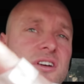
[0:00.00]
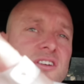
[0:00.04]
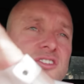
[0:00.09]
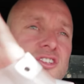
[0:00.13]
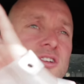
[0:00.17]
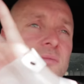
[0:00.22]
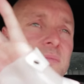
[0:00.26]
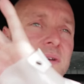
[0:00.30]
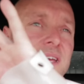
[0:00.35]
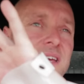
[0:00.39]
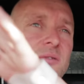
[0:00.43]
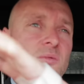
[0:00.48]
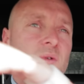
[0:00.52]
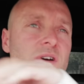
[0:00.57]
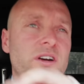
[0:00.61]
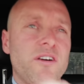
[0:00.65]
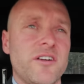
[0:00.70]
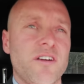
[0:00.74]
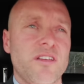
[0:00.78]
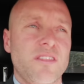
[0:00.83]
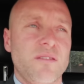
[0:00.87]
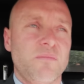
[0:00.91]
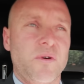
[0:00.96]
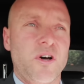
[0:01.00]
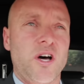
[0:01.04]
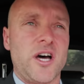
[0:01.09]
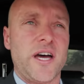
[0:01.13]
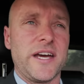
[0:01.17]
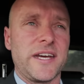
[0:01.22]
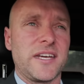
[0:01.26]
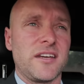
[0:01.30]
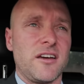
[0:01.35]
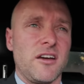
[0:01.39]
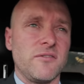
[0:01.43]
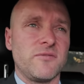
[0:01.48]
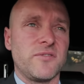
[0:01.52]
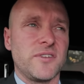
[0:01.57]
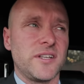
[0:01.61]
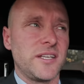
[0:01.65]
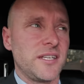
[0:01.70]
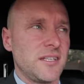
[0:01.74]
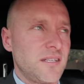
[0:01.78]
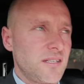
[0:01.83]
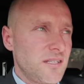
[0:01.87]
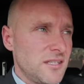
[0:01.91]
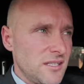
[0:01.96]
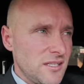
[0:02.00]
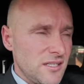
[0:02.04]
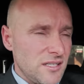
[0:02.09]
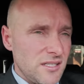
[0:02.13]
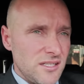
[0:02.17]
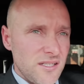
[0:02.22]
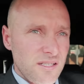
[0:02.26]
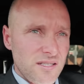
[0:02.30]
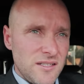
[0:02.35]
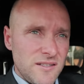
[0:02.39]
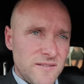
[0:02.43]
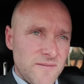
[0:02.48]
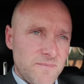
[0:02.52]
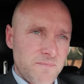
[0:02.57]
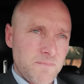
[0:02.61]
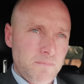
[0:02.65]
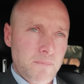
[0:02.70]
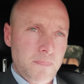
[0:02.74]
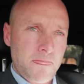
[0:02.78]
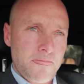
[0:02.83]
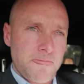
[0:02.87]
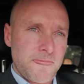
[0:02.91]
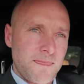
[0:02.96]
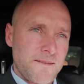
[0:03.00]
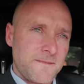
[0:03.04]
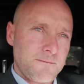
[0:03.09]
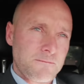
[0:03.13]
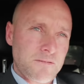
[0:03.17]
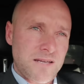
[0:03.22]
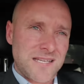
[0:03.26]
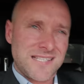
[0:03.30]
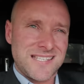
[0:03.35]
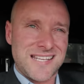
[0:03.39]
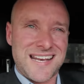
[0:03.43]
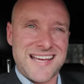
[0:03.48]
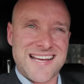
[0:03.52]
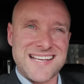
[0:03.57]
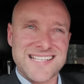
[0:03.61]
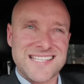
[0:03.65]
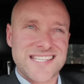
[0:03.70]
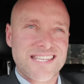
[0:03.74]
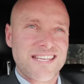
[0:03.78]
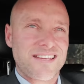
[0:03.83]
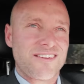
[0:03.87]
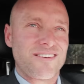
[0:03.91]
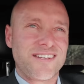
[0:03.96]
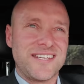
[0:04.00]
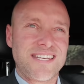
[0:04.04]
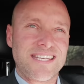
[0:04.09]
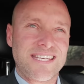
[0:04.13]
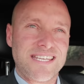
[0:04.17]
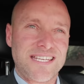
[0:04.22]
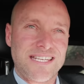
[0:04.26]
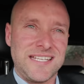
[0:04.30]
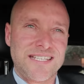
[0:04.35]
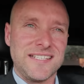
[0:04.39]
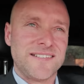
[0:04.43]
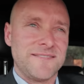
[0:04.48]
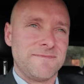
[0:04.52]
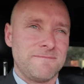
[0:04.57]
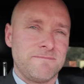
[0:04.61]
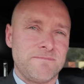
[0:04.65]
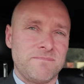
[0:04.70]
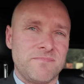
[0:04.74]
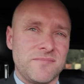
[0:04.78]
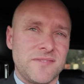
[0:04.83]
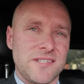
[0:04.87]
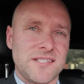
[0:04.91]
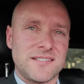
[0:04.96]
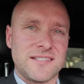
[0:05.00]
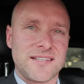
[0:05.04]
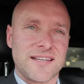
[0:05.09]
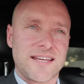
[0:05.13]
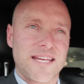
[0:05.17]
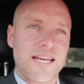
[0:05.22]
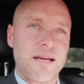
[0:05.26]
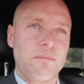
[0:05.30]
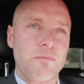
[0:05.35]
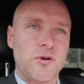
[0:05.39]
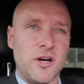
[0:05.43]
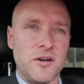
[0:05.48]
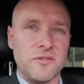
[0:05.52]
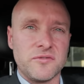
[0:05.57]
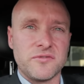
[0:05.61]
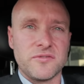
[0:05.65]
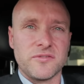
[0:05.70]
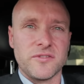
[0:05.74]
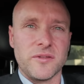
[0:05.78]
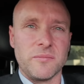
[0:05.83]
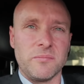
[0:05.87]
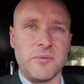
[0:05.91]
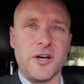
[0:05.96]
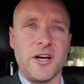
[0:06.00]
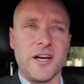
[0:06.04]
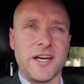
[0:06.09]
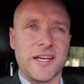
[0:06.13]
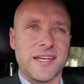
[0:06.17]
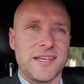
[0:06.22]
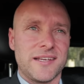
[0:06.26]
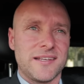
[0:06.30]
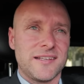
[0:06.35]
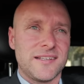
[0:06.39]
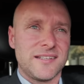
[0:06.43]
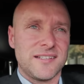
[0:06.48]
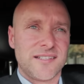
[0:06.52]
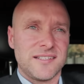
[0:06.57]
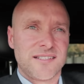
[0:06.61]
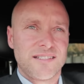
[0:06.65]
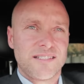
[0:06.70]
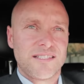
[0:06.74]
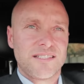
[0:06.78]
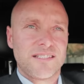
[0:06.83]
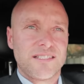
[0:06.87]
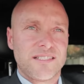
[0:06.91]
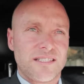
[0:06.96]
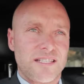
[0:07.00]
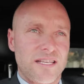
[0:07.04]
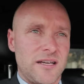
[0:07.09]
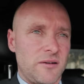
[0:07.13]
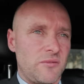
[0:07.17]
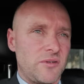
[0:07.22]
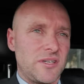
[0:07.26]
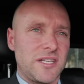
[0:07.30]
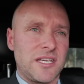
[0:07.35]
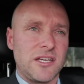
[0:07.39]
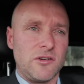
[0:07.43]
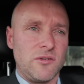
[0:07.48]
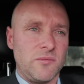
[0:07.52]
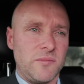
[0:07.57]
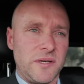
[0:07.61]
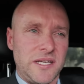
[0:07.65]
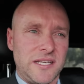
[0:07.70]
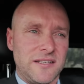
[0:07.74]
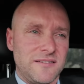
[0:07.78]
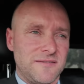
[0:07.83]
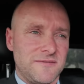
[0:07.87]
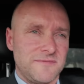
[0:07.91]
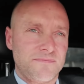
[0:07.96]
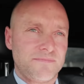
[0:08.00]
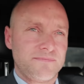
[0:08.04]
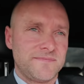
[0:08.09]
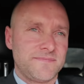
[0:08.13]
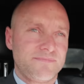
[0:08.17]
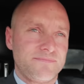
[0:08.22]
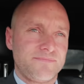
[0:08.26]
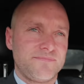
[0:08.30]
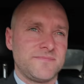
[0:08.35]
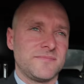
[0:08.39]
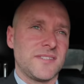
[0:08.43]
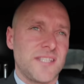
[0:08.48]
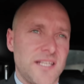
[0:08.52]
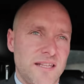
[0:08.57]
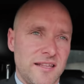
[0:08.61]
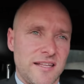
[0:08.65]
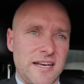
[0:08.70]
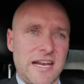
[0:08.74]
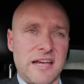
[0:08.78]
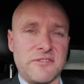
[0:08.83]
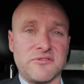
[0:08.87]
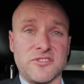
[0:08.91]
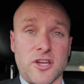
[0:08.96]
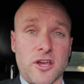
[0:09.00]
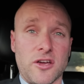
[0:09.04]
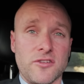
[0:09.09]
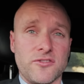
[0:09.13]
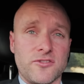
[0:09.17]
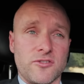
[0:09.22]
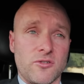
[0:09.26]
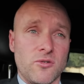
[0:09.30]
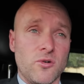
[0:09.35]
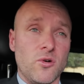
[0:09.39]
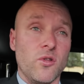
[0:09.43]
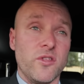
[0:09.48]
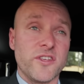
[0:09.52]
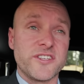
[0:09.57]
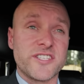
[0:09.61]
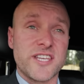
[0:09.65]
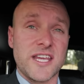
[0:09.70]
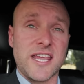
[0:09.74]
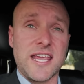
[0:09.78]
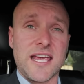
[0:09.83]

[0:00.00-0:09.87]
so I should be able to wear it on the bike, hopefully. Because the last thing I'd need is to come off the bike. That would kill me. And then have to go through all this